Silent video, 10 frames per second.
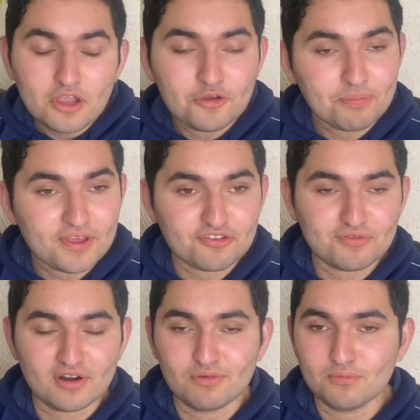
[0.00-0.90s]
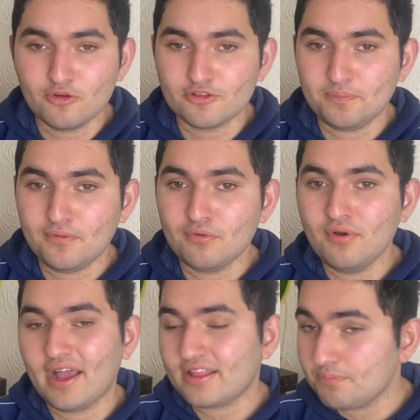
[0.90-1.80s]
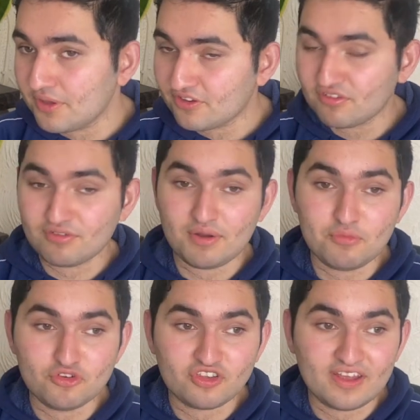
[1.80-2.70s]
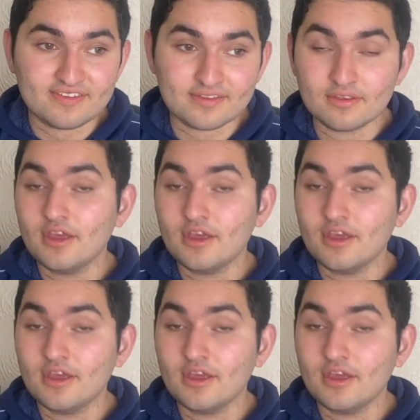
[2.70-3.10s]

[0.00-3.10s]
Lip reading: PSG will hold more of the ball. I think PSG will create more chances.